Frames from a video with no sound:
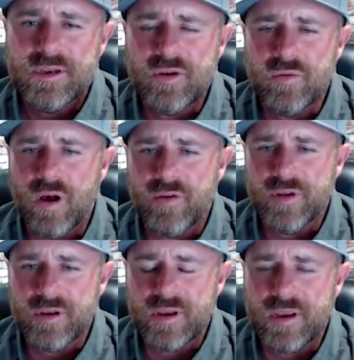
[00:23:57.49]
you love
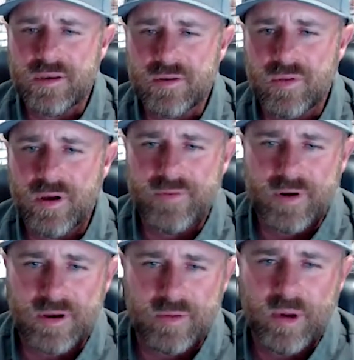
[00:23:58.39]
it and you love
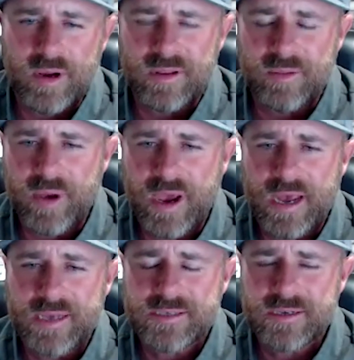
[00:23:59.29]
your good buddy that
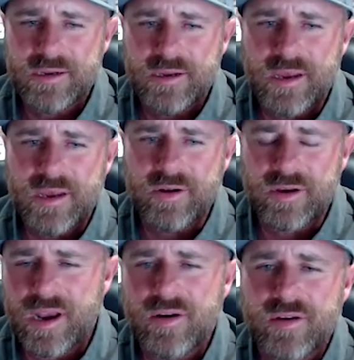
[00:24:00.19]
passed and you're
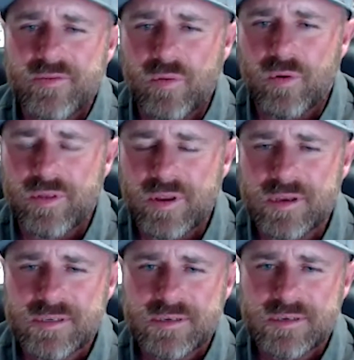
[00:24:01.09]
carrying forth
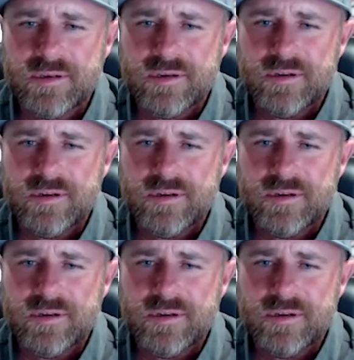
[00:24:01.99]
his